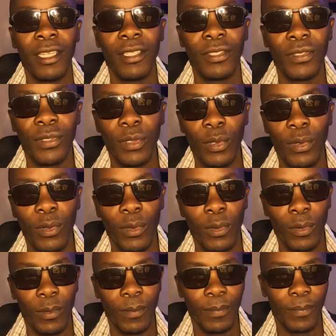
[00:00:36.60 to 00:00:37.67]

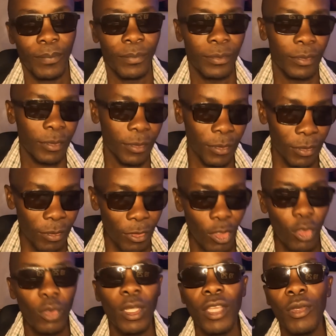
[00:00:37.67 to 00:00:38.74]
So
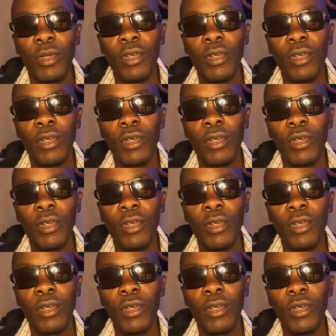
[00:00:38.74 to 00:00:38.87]
today